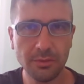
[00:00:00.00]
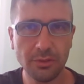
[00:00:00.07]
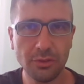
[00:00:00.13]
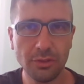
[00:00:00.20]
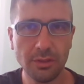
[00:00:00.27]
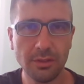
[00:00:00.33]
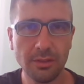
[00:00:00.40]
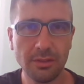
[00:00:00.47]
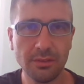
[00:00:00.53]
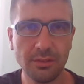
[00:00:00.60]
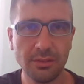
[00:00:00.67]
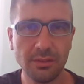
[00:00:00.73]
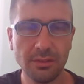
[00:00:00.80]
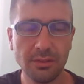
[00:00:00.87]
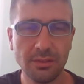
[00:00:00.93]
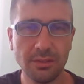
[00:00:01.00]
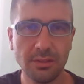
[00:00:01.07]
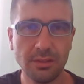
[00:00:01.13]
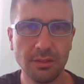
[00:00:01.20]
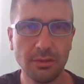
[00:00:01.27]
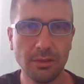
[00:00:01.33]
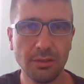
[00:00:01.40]
and the
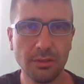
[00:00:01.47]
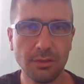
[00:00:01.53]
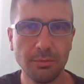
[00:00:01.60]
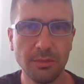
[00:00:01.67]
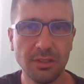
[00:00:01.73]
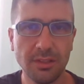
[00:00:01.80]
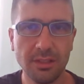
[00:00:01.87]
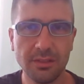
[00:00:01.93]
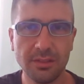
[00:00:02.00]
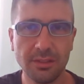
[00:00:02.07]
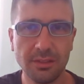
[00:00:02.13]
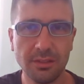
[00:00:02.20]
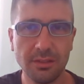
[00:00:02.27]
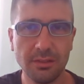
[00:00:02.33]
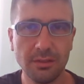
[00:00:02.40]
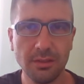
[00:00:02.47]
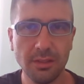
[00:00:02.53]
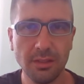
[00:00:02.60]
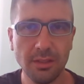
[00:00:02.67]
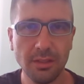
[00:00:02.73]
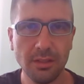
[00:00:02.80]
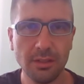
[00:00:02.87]
is uh, going to meet
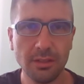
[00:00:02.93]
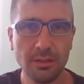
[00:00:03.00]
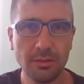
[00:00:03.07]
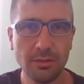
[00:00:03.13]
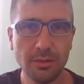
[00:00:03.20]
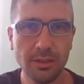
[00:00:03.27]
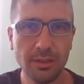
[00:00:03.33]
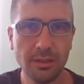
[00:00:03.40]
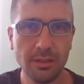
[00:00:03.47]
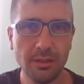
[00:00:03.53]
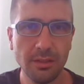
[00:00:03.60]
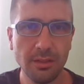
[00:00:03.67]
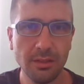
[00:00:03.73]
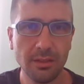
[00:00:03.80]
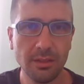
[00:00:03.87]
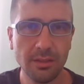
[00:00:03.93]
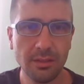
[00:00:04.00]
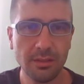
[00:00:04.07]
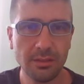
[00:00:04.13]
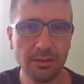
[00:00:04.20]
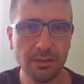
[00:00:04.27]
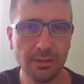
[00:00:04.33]
Ezequiel Gurria,
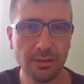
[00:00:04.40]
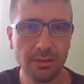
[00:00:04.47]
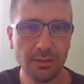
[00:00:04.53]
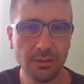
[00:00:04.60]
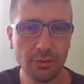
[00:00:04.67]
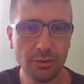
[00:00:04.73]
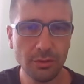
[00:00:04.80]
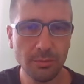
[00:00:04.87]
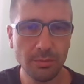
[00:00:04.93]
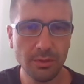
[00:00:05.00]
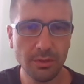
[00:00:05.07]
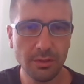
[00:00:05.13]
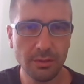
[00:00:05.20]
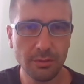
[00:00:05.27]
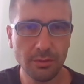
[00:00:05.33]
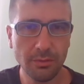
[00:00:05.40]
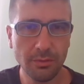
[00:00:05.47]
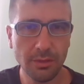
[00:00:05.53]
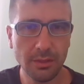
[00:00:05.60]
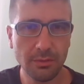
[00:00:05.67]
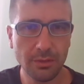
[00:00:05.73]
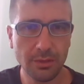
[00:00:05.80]
and uh, this should be a
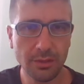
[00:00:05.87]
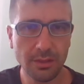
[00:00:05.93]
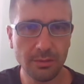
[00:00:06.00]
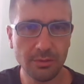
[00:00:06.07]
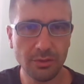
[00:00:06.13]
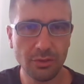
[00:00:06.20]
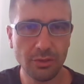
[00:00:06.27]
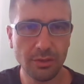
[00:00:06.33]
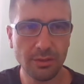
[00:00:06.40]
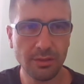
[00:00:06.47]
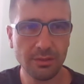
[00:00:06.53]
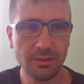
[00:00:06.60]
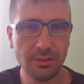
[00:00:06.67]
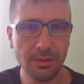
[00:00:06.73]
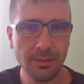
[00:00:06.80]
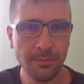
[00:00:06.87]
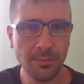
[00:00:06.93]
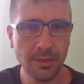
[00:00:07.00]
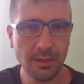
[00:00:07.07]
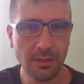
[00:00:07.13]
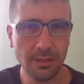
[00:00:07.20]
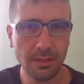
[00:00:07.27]
good fight for Kenzo Sheeraz.
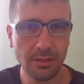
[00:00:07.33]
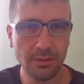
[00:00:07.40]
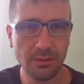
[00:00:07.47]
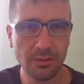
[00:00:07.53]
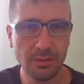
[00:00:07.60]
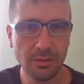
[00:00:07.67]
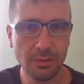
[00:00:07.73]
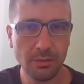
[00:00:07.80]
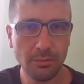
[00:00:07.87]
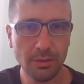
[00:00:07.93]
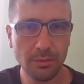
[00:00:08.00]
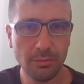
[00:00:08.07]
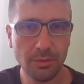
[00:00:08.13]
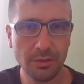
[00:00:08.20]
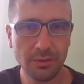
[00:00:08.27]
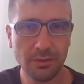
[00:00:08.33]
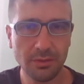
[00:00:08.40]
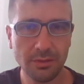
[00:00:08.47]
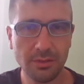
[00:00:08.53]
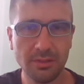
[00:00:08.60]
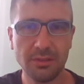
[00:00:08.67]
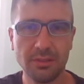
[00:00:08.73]
He is a World
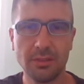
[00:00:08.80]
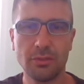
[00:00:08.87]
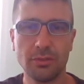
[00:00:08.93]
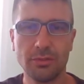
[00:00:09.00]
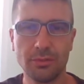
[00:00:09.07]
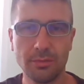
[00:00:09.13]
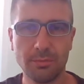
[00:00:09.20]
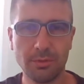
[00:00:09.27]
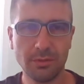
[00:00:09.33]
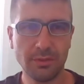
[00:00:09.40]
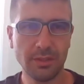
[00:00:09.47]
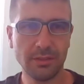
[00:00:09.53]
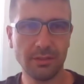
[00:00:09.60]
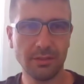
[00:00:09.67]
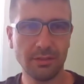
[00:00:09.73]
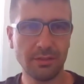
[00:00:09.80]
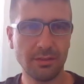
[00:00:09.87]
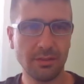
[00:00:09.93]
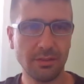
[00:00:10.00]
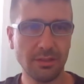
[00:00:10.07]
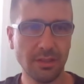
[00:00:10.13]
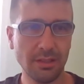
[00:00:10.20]
Boxing Organization Super
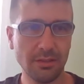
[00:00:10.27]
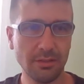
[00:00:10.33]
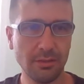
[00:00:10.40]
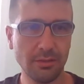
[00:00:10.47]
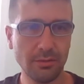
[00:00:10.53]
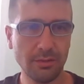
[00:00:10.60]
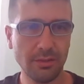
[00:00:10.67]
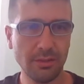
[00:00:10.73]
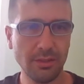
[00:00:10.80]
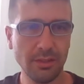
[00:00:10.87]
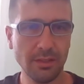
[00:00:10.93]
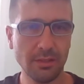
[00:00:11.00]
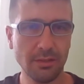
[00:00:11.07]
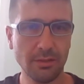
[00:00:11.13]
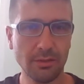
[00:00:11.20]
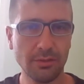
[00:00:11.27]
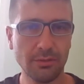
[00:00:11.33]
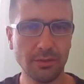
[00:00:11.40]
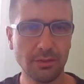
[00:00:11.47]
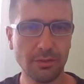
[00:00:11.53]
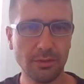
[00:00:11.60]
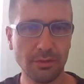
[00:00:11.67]
Welter title owner. He
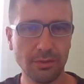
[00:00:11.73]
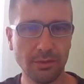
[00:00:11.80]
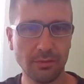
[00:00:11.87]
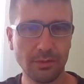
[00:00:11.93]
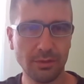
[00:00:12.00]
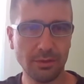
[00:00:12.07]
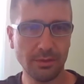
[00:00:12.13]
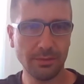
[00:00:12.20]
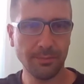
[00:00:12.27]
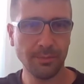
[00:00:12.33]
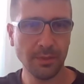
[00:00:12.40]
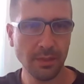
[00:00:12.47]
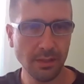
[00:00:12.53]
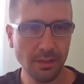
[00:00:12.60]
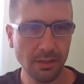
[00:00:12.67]
holds victories over